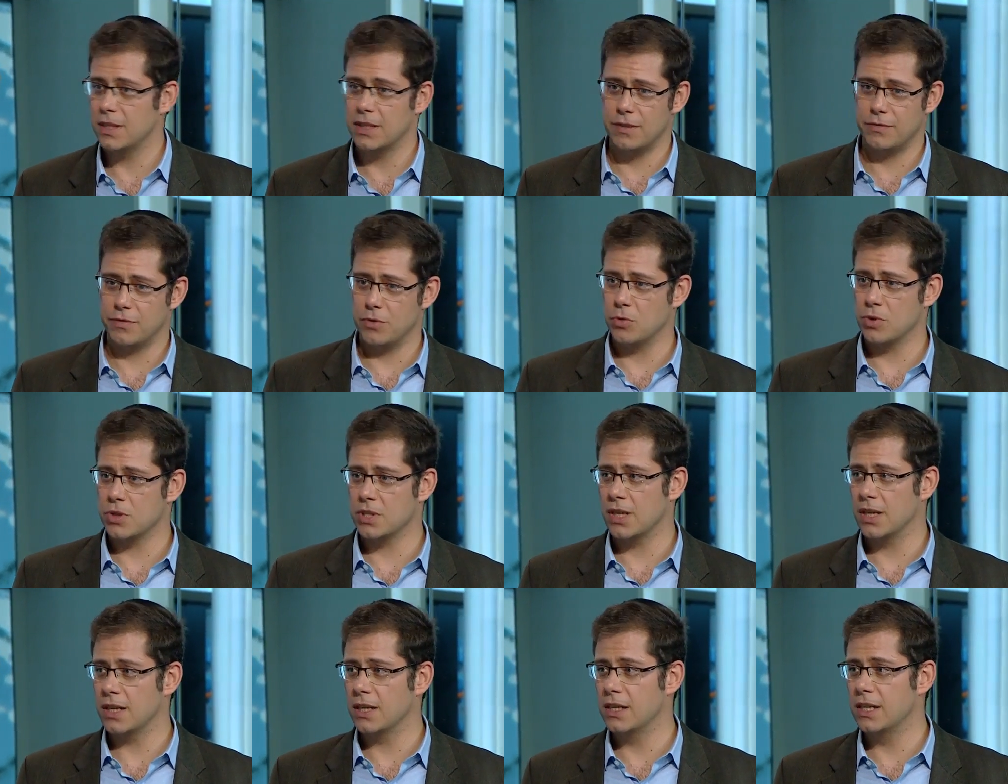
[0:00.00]
if it
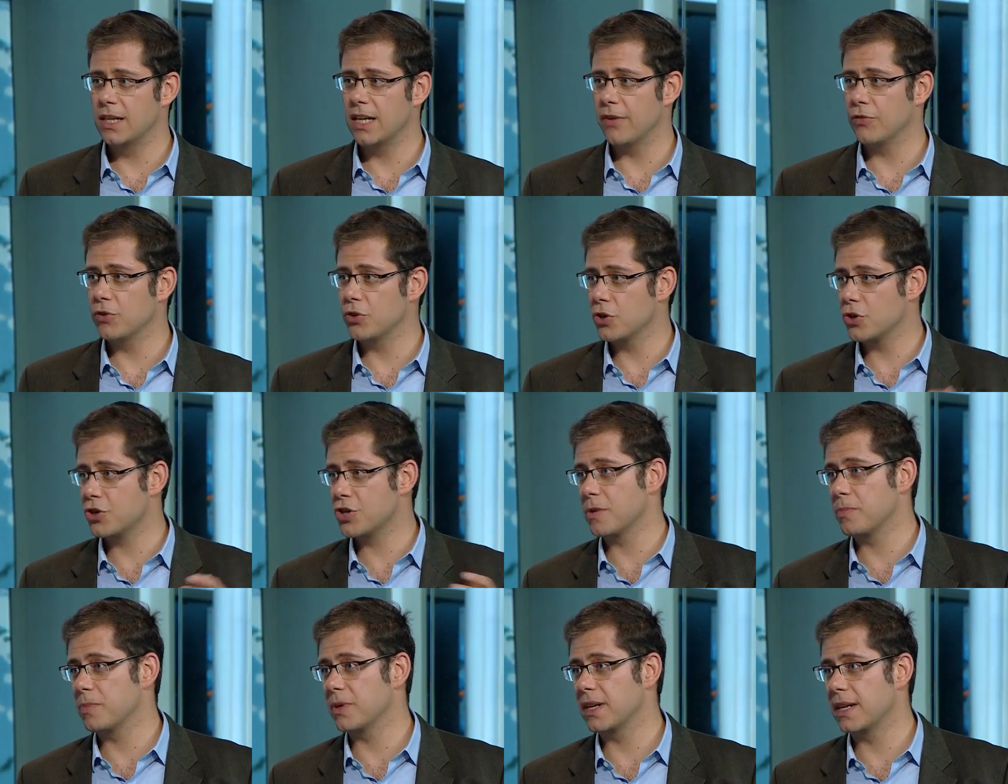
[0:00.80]
was a
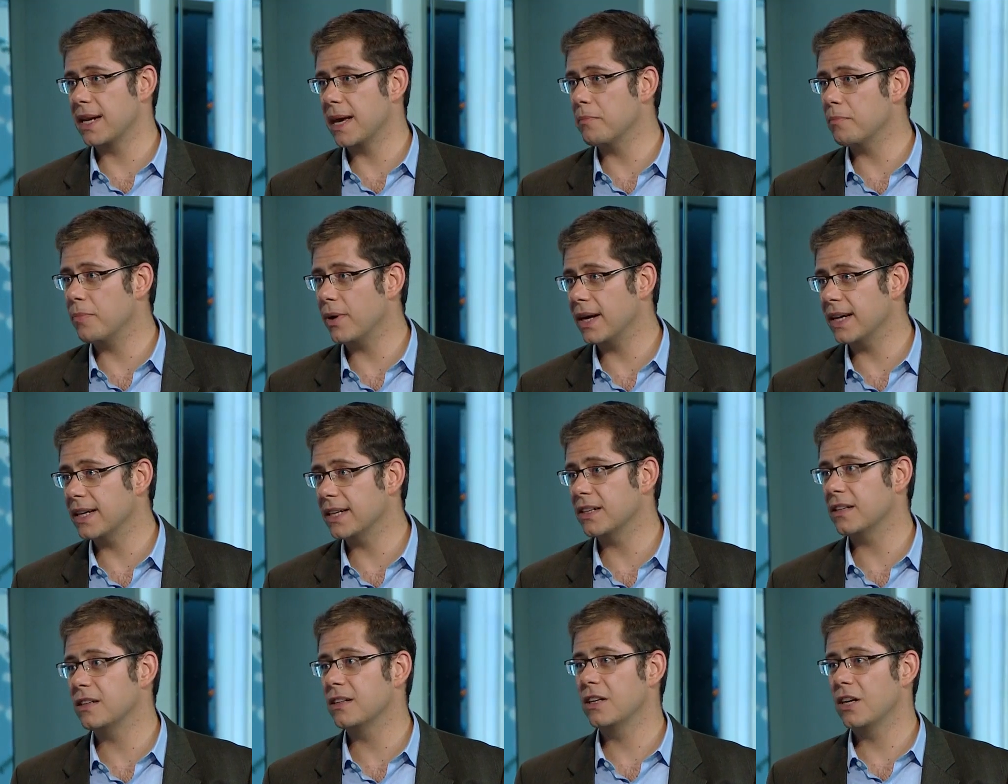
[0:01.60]
governorship in an
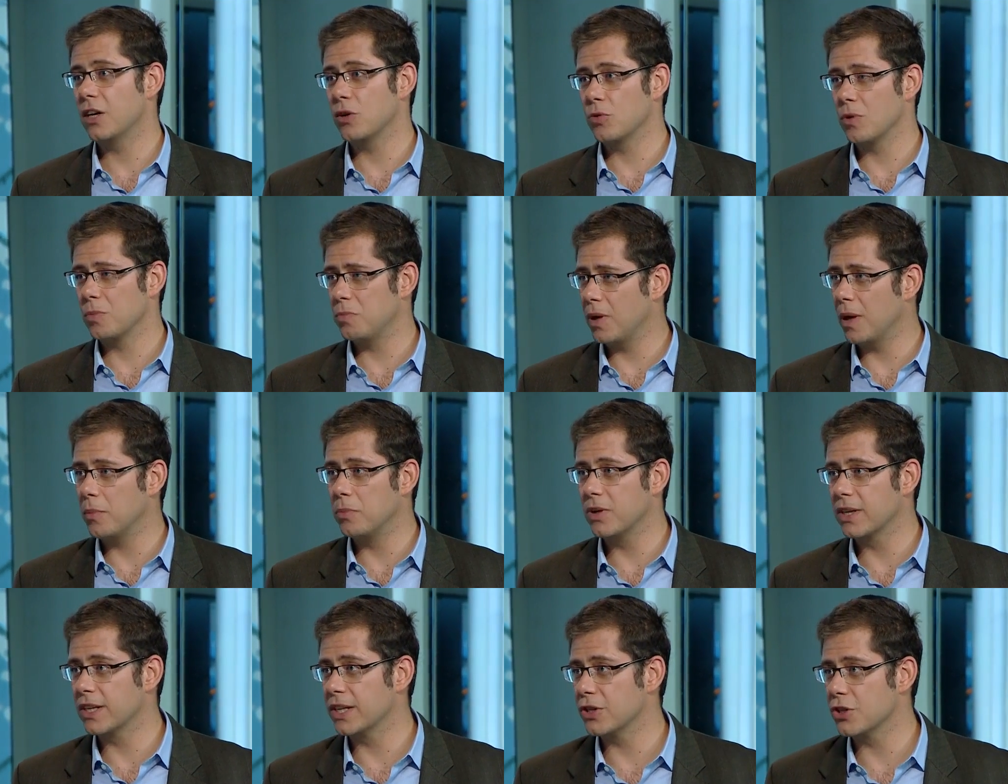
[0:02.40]
empire, a
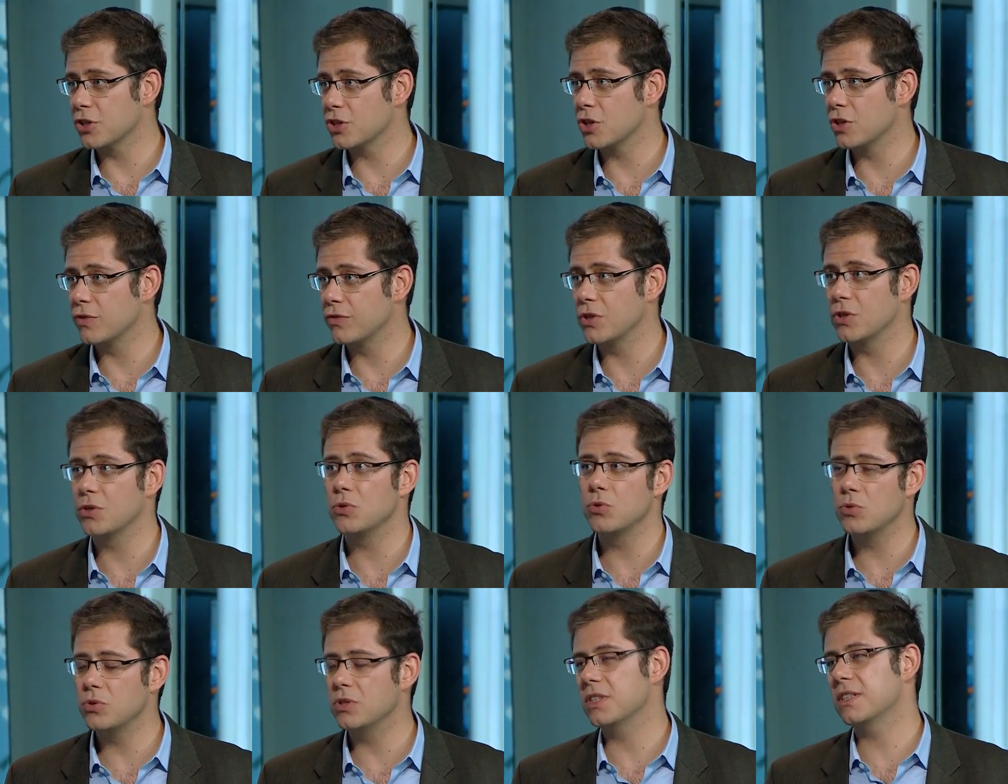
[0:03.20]
republic in the
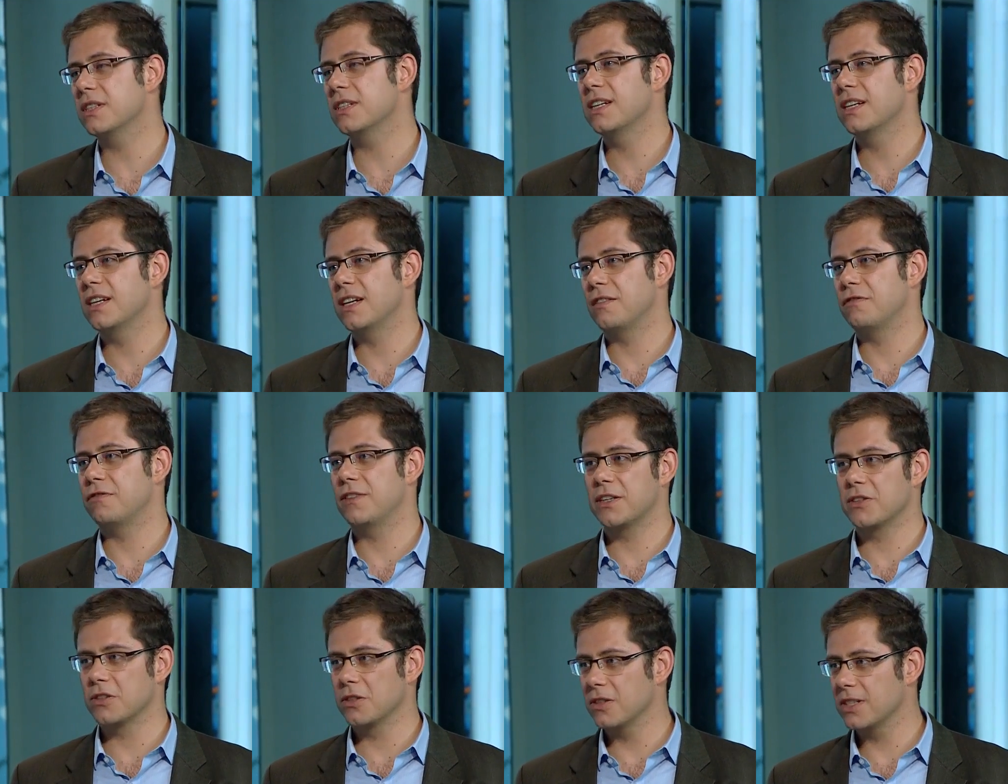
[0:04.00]
Soviet Union, a
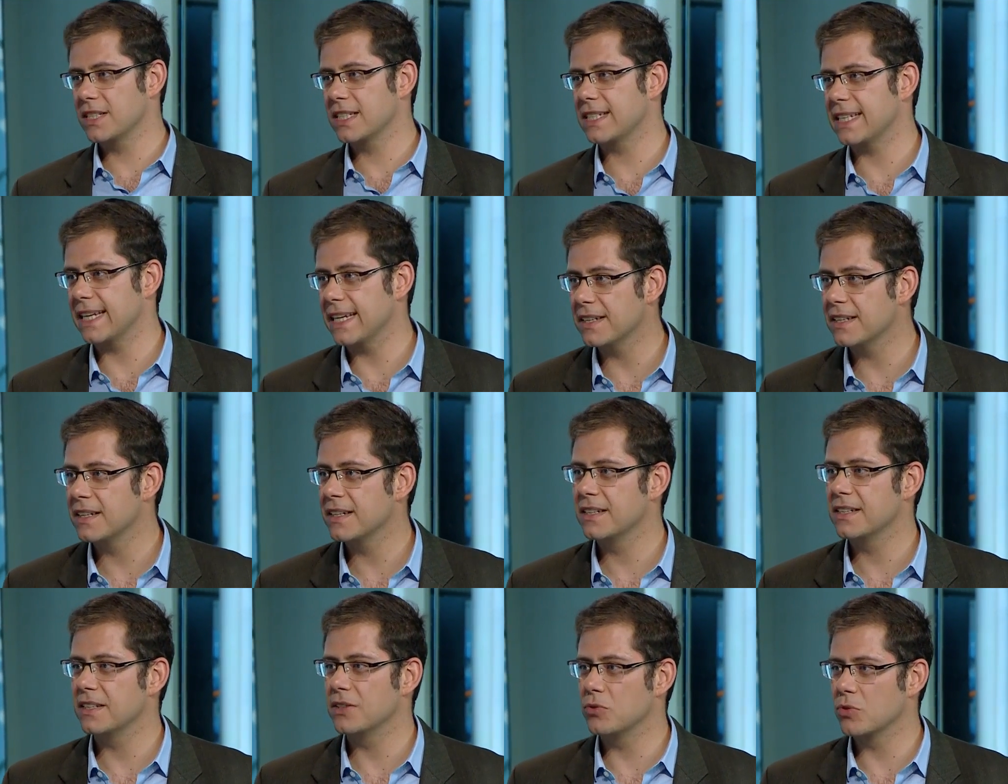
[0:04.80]
federal state
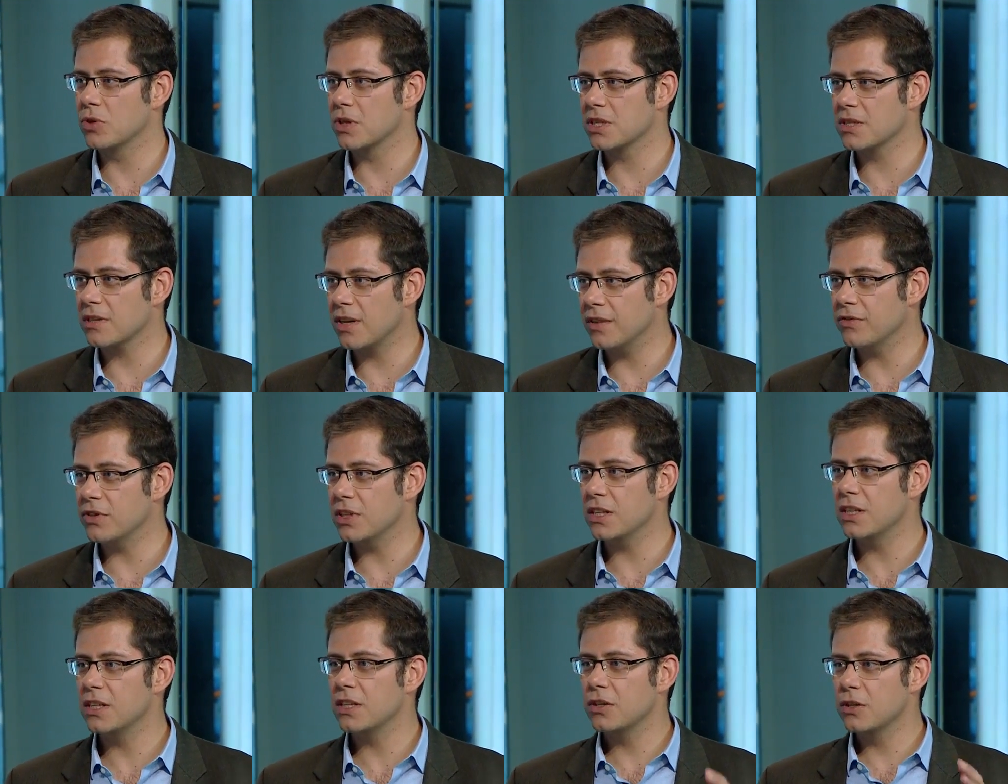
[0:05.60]
in
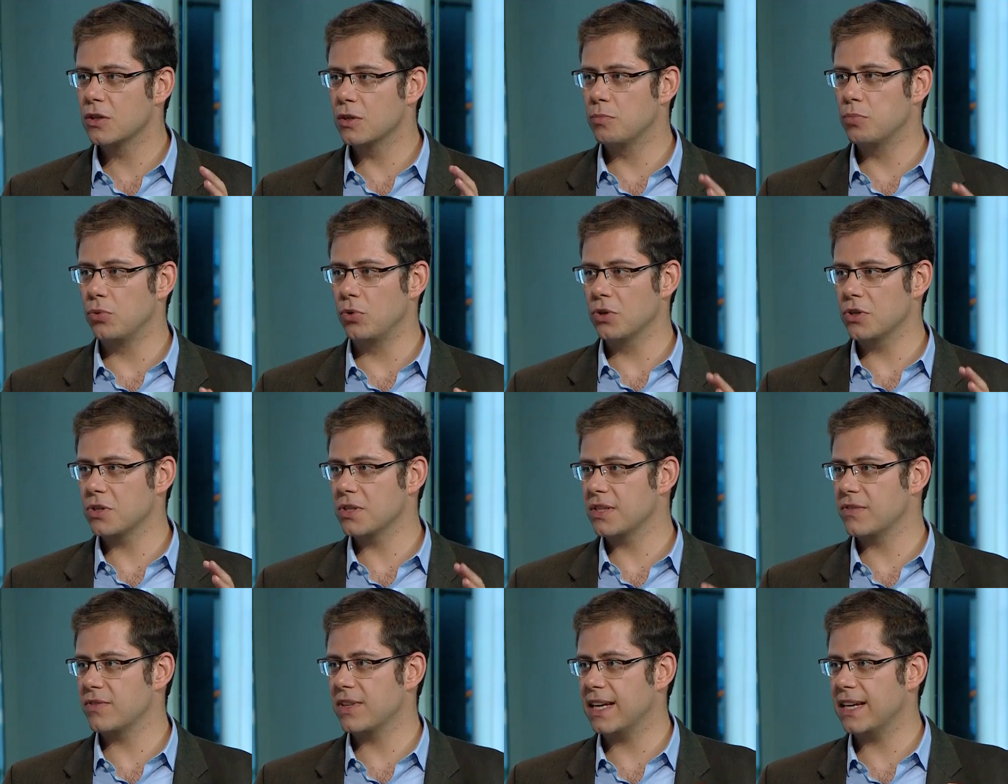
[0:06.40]
Yugoslavia, the
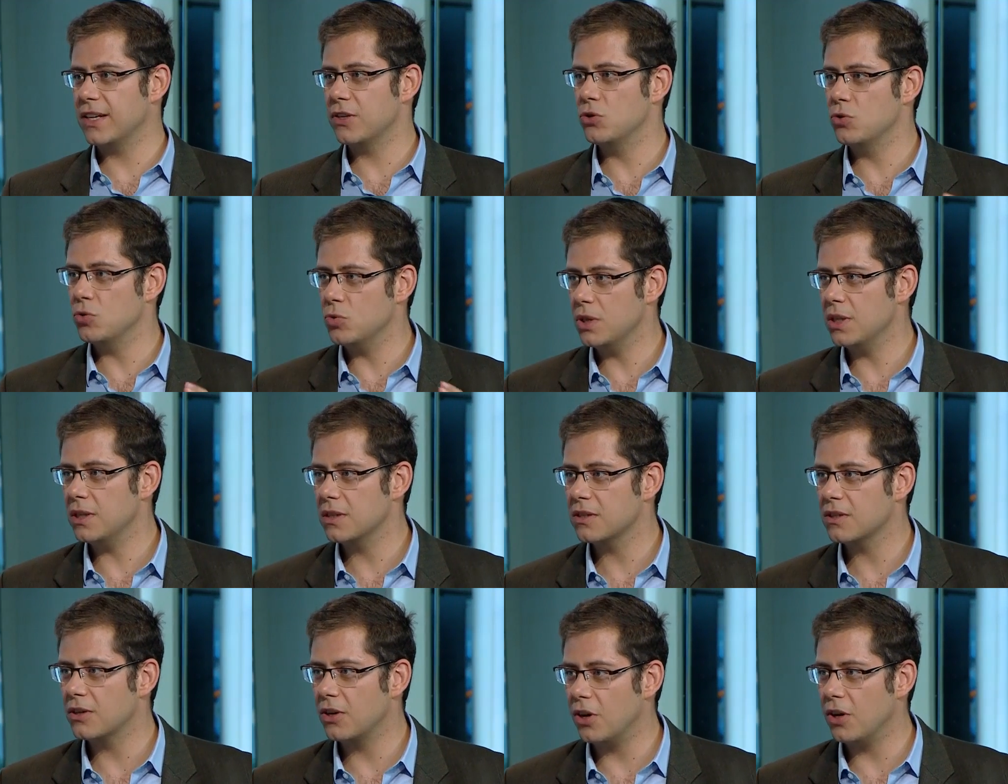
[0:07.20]
borders of that unit
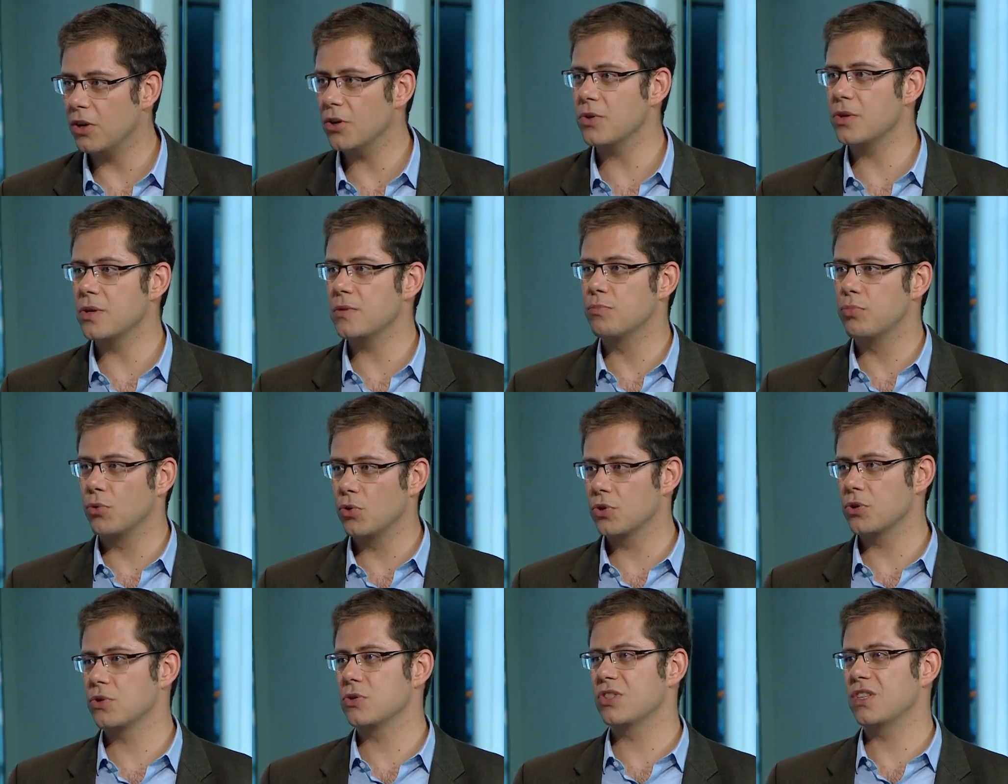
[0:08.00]
are the
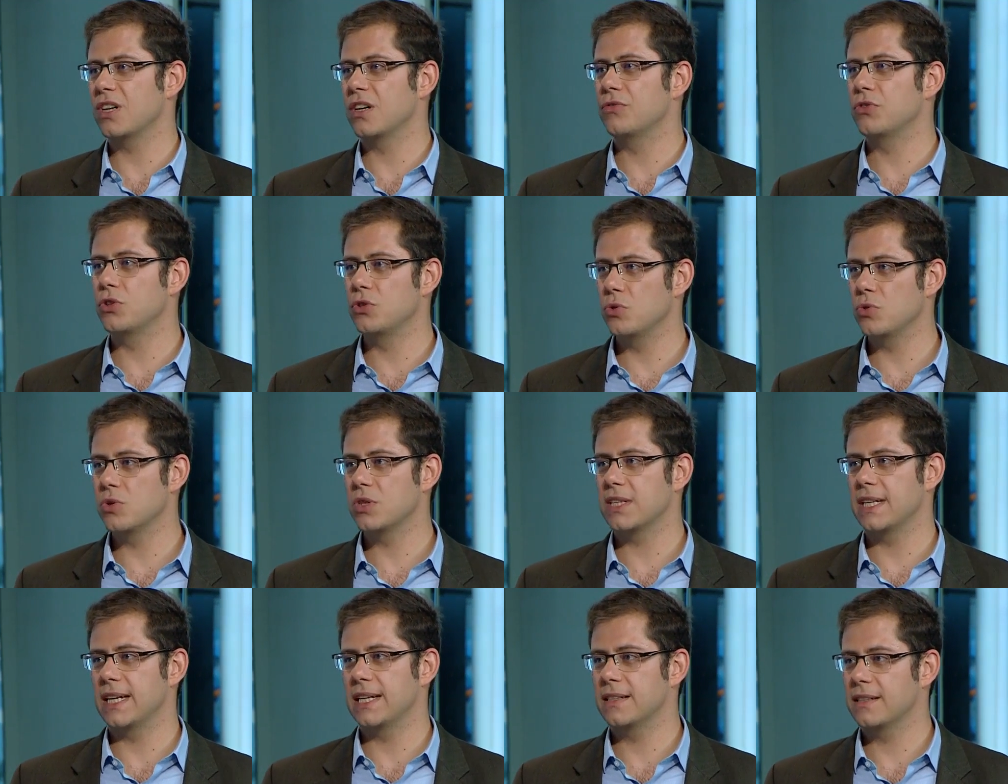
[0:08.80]
borders of the new
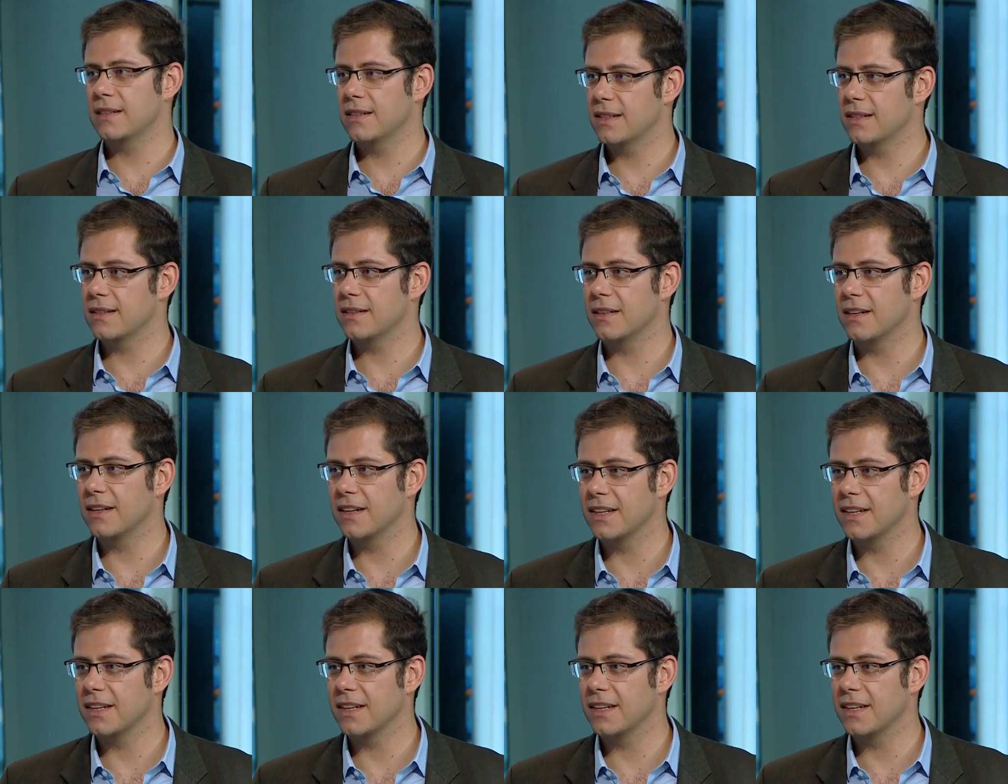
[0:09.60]
state. And